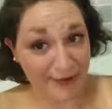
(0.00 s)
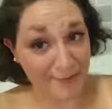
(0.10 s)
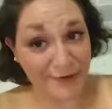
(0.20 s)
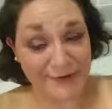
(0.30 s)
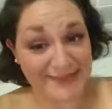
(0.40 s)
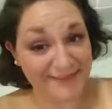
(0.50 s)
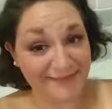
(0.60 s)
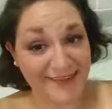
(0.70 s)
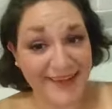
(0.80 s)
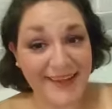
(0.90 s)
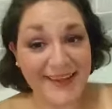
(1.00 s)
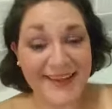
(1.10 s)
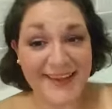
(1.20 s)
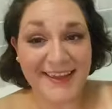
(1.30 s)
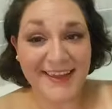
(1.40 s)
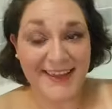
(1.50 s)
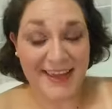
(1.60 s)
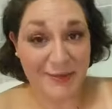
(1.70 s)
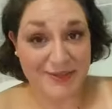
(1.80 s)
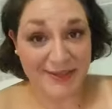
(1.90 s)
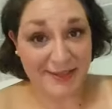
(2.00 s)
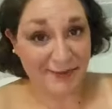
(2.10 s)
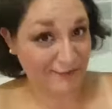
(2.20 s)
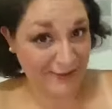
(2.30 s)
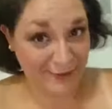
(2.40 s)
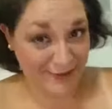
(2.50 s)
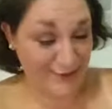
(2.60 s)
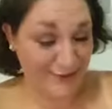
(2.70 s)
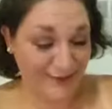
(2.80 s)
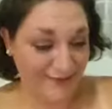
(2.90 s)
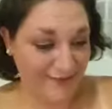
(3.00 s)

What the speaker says: in person. He was a lovely creature.